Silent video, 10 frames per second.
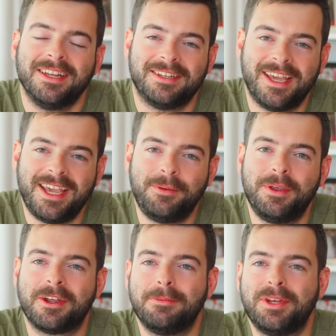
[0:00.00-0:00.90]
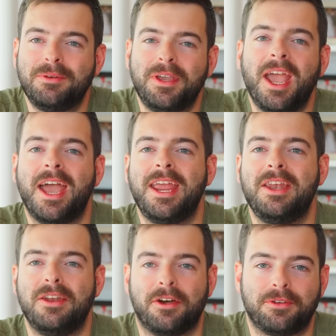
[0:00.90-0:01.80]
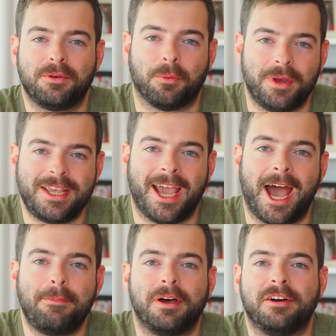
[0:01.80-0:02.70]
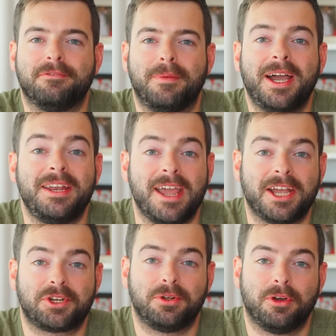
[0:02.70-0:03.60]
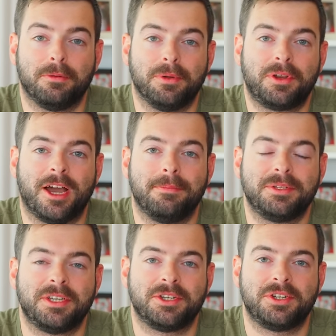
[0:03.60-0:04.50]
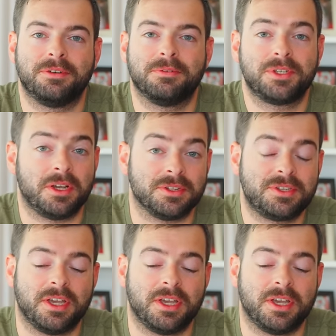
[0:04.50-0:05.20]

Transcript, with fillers: Today we are going to be doing another recap of my National Homebrew Competition results,